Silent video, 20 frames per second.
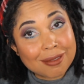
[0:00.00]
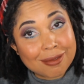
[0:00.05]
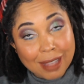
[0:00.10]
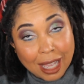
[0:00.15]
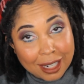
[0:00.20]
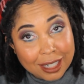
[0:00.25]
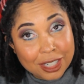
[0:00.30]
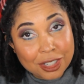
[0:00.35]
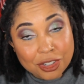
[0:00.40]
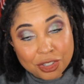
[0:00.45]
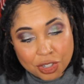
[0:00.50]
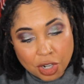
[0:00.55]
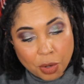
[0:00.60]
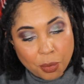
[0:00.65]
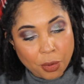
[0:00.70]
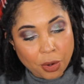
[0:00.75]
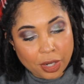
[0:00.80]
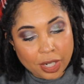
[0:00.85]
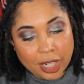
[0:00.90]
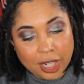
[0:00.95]
I need to start
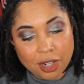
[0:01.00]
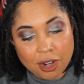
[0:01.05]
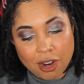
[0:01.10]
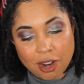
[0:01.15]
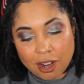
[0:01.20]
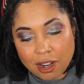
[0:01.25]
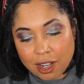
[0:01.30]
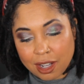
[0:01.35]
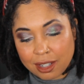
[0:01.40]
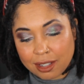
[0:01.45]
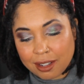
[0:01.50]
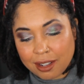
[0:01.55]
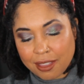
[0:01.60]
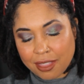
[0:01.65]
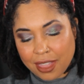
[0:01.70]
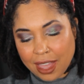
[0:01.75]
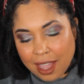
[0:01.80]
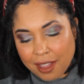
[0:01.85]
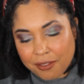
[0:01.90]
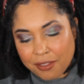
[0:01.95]
working
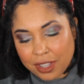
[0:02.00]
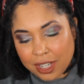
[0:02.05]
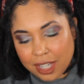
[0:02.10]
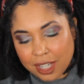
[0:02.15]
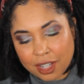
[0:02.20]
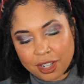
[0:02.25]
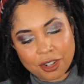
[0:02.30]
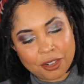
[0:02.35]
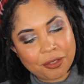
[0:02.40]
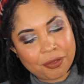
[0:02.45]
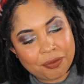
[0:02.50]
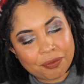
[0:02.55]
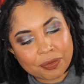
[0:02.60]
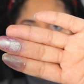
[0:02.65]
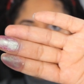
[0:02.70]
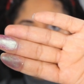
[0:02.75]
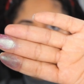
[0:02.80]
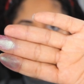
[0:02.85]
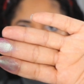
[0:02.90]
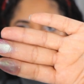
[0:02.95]
on that video.
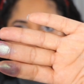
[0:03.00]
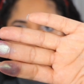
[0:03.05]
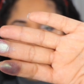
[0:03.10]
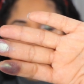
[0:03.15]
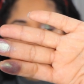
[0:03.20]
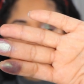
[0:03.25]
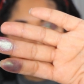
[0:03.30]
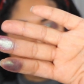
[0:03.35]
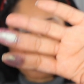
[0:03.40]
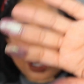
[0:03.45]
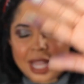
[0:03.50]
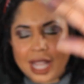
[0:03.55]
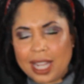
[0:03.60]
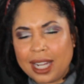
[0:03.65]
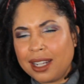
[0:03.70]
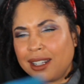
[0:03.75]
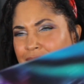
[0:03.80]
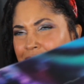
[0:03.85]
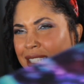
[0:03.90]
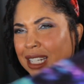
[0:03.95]
Milky
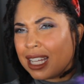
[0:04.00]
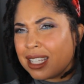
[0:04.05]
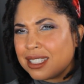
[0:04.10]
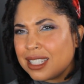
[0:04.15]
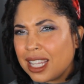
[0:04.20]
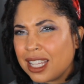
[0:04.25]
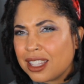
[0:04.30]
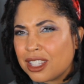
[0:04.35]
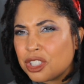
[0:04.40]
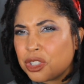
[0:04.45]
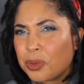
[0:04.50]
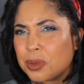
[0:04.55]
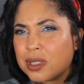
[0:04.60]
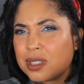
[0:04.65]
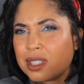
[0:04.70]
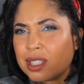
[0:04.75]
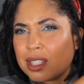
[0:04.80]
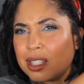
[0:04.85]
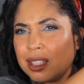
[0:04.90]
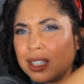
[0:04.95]
Way. Did I say this was
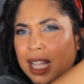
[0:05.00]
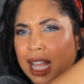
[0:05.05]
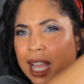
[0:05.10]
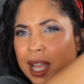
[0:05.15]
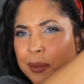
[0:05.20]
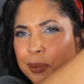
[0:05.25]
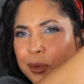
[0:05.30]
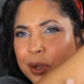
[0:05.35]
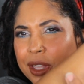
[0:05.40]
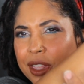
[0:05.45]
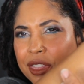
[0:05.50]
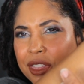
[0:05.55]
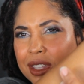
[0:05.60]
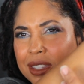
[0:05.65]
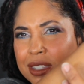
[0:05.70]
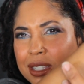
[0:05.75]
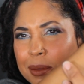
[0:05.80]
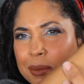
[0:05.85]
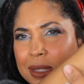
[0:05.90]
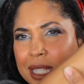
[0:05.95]
the collab with
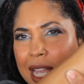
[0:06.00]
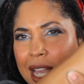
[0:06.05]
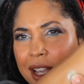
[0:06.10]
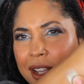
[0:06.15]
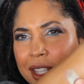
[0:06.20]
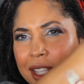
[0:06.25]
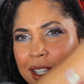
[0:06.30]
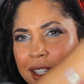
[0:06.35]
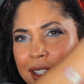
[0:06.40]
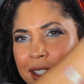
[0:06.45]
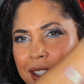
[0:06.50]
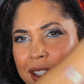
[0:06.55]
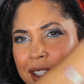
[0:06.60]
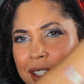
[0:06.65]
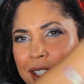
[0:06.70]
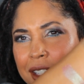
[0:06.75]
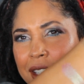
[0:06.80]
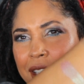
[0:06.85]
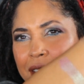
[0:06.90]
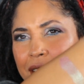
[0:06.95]
Temptalia?
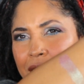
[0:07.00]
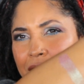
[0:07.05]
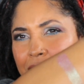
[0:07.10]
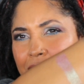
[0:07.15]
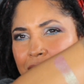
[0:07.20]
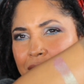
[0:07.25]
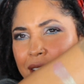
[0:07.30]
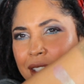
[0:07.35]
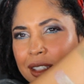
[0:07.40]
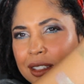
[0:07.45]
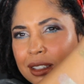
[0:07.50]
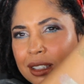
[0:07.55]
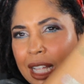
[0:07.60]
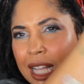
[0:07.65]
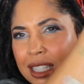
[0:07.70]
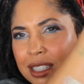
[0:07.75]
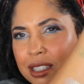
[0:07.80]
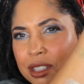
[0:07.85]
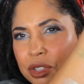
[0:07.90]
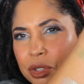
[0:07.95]

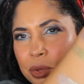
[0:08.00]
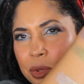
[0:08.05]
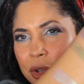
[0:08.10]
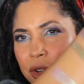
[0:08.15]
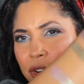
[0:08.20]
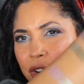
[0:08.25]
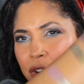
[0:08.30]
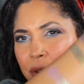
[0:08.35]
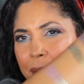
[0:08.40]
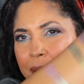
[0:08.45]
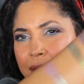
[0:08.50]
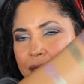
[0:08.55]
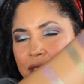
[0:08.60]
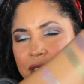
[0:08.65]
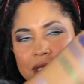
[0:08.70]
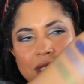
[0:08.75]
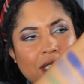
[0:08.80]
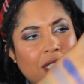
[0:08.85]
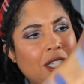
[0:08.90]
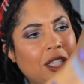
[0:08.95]
That's a duochrome
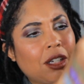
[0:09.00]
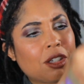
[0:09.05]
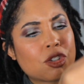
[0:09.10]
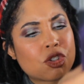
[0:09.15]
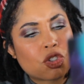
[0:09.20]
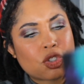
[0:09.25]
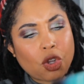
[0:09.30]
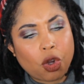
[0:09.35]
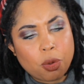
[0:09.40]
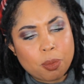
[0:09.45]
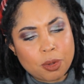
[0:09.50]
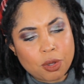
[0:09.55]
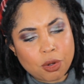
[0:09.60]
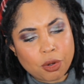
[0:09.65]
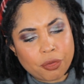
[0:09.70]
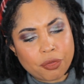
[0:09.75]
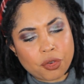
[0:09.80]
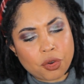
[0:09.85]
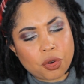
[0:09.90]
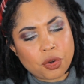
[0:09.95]
actually. So
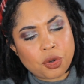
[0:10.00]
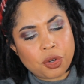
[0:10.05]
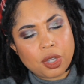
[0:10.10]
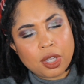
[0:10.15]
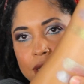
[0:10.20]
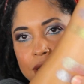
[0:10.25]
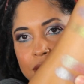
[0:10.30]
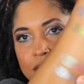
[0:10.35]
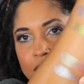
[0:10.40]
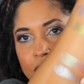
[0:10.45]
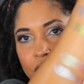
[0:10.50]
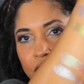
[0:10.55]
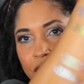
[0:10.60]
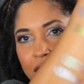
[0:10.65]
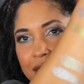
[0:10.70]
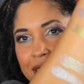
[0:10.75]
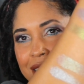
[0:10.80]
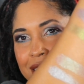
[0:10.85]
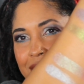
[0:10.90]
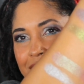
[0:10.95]
beautiful.
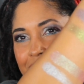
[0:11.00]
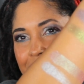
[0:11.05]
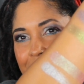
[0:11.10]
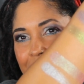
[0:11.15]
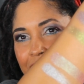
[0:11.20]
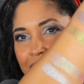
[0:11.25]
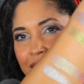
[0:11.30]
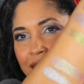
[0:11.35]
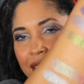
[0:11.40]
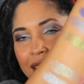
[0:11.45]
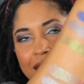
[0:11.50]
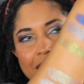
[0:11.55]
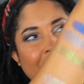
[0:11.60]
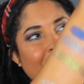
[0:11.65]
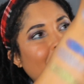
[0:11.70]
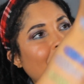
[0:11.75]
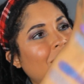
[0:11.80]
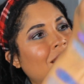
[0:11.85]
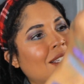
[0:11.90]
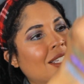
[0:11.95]
Serious
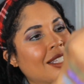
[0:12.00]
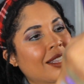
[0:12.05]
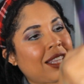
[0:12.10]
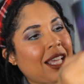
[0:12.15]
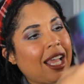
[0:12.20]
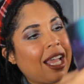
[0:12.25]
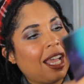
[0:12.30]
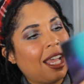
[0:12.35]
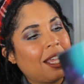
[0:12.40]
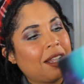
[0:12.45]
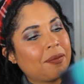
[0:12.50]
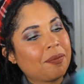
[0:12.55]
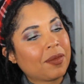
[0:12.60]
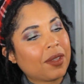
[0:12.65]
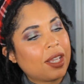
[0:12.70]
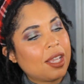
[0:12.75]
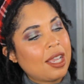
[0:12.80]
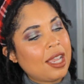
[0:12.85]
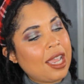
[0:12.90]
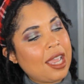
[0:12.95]
Sunlight. Look at that.
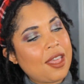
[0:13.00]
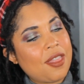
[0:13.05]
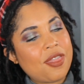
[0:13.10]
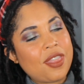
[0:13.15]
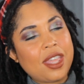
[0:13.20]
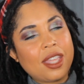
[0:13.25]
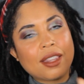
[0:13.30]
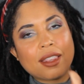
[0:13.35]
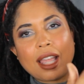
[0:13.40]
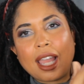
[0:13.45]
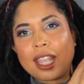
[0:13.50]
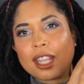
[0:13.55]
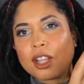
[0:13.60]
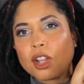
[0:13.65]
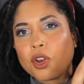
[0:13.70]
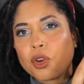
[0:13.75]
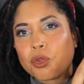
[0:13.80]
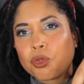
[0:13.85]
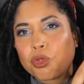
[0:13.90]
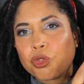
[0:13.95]
And then
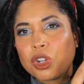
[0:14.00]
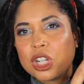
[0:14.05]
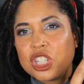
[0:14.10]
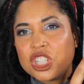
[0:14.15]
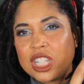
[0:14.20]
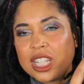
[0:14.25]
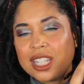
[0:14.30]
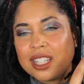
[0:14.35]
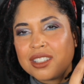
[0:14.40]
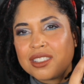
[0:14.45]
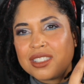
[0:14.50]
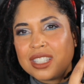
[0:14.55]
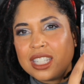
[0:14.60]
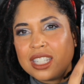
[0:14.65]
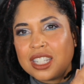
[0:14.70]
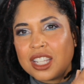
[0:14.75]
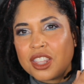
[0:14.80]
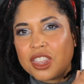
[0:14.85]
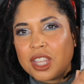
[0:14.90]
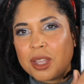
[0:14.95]
like Reaching
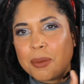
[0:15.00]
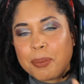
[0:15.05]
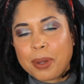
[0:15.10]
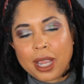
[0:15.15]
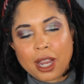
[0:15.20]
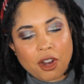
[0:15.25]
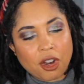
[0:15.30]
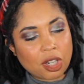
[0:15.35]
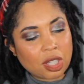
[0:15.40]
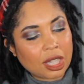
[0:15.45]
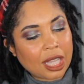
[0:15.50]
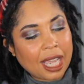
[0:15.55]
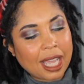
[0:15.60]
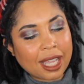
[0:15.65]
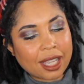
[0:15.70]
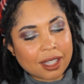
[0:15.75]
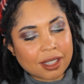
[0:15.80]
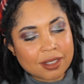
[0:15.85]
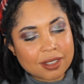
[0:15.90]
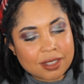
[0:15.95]
Zenith and
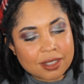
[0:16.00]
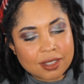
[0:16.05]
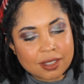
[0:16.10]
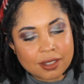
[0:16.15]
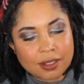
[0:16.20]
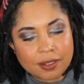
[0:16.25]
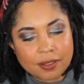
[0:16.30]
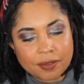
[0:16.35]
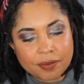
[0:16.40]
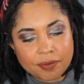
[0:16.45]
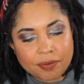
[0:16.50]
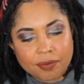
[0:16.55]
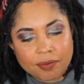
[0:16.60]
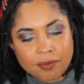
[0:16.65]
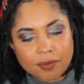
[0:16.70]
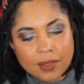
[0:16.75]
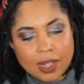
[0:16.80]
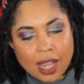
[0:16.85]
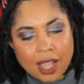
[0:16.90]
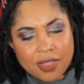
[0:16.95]
Parallax.
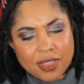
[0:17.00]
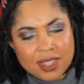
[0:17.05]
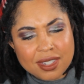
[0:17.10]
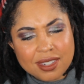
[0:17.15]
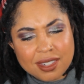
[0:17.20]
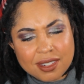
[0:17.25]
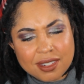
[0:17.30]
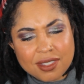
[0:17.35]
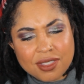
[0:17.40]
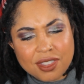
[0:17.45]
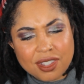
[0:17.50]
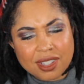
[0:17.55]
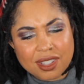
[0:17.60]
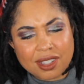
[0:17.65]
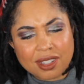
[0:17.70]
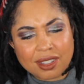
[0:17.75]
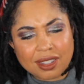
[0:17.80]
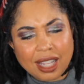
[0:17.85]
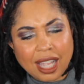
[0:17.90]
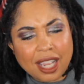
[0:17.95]
And this is the
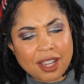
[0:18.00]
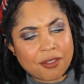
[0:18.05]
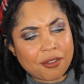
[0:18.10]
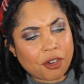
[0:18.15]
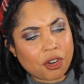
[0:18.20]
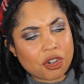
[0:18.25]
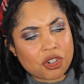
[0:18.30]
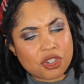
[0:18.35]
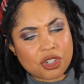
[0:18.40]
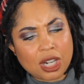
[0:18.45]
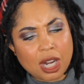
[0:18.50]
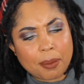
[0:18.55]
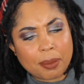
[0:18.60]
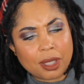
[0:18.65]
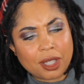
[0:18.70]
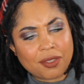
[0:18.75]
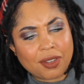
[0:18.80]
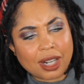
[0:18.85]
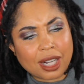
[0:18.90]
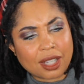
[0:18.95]
light version. I
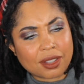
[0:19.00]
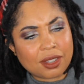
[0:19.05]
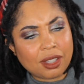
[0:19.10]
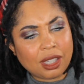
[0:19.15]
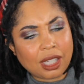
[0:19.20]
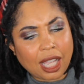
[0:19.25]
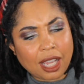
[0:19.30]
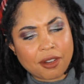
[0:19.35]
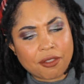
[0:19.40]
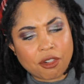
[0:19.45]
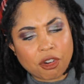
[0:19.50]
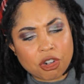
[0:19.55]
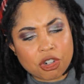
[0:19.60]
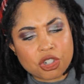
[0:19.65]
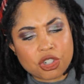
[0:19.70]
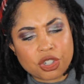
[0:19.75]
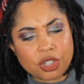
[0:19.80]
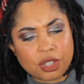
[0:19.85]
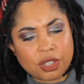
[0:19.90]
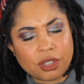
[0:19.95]
believe I got the light
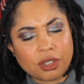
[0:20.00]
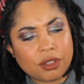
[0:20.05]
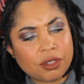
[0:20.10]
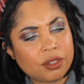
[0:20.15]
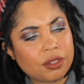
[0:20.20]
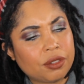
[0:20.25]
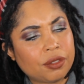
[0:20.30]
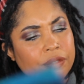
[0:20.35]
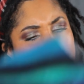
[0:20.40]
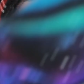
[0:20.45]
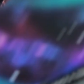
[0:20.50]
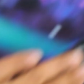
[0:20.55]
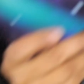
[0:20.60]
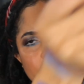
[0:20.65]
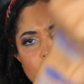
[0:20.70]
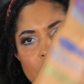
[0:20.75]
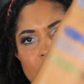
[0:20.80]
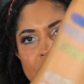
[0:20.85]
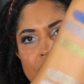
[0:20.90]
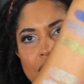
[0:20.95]
version
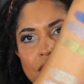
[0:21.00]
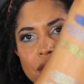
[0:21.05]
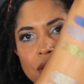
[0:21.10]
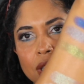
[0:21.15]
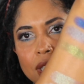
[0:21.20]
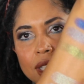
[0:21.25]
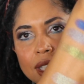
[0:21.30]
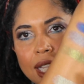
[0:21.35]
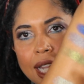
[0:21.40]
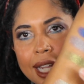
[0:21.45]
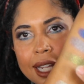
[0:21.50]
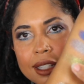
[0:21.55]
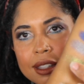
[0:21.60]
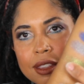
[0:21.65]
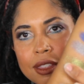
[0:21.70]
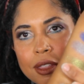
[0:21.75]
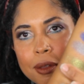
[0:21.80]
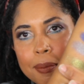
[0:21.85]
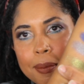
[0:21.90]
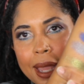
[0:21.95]
because I really like
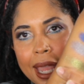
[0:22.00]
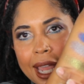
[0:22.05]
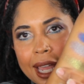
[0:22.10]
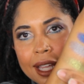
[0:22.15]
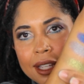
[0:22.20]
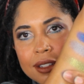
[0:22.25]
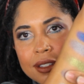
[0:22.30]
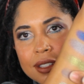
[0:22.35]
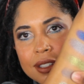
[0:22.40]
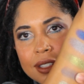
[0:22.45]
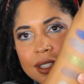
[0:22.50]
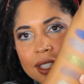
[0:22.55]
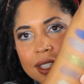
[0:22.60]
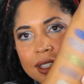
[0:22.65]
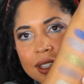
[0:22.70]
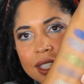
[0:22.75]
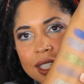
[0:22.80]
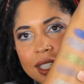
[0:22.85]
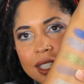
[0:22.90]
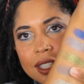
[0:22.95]
the mattes
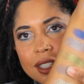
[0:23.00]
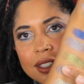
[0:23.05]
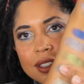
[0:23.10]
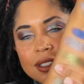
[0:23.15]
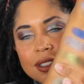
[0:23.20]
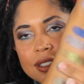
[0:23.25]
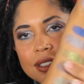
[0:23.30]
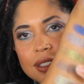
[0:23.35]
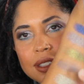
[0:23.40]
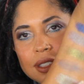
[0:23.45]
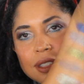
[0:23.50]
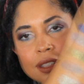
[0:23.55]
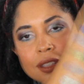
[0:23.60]
in these.